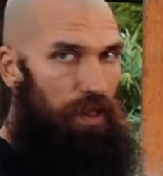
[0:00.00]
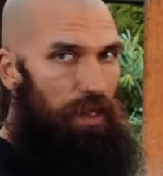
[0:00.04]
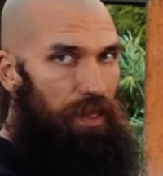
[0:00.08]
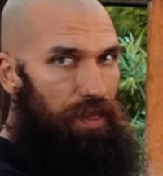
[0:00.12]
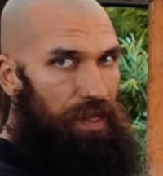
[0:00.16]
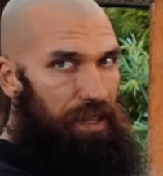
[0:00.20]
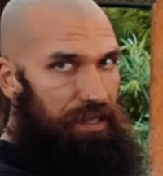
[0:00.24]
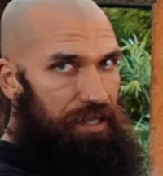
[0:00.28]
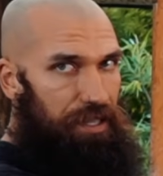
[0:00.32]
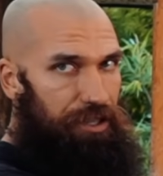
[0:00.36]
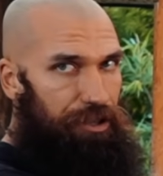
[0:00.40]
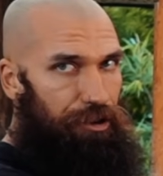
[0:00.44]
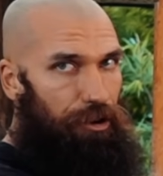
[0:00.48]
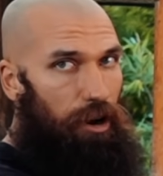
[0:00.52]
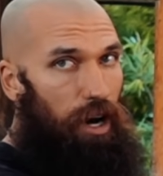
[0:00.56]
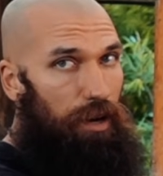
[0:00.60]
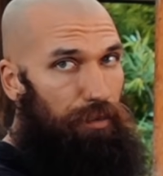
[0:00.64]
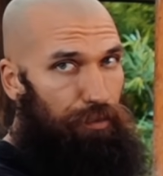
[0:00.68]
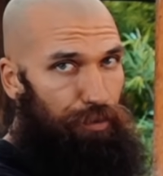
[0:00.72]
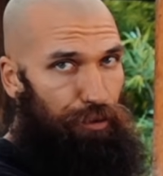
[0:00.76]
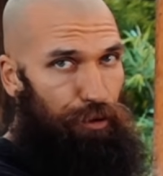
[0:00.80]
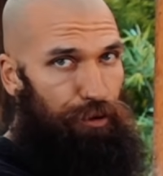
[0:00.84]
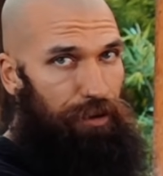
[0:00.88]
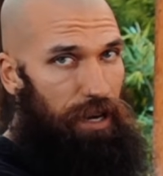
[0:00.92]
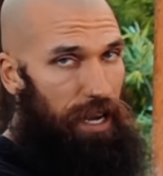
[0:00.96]
This is your
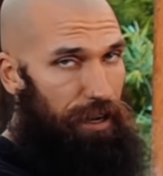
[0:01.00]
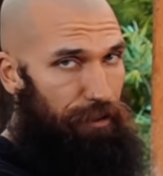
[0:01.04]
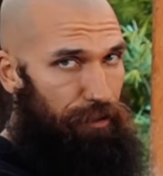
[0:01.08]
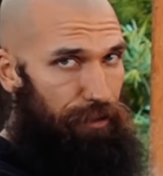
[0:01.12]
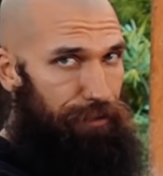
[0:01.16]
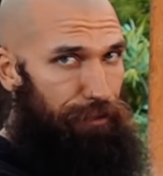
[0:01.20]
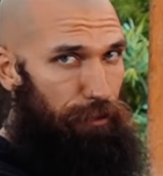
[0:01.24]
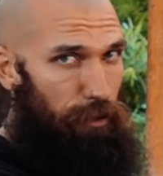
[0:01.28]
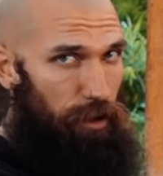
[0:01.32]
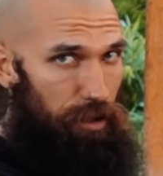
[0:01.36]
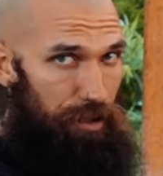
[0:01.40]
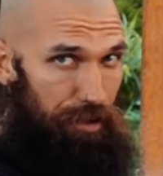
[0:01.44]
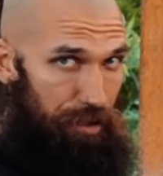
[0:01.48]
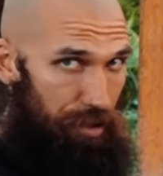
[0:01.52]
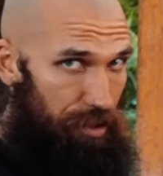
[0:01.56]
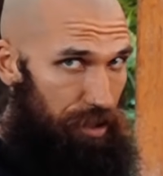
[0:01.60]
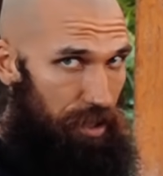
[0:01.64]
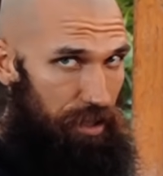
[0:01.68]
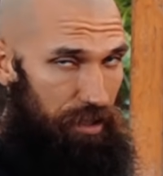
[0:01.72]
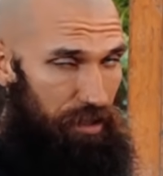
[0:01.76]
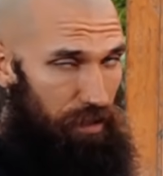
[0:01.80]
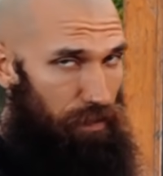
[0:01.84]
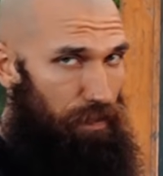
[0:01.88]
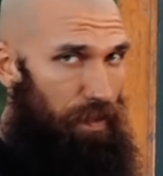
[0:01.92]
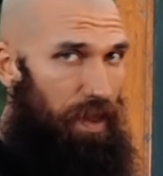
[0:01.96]
unpruned agroforestry
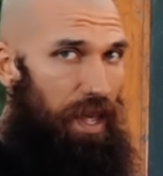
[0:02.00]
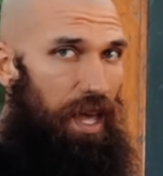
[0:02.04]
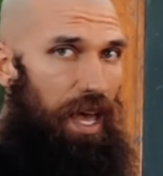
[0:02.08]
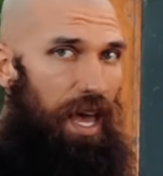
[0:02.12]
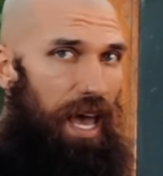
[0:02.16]
system.